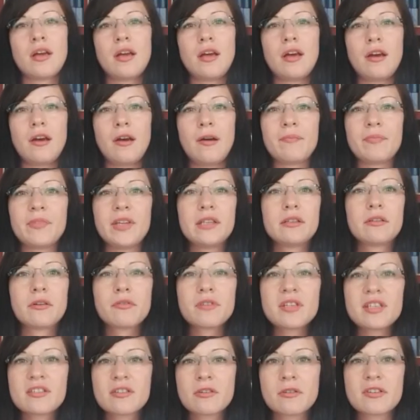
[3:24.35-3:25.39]
In the
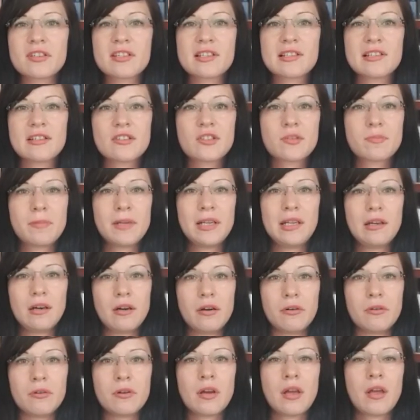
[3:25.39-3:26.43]
resource list
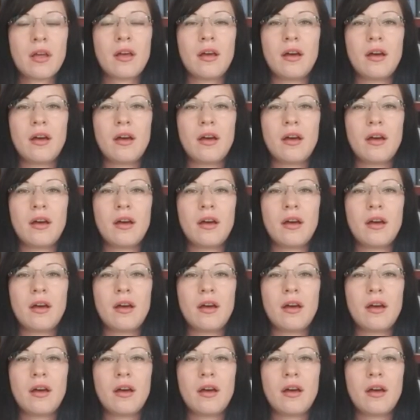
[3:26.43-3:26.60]
below,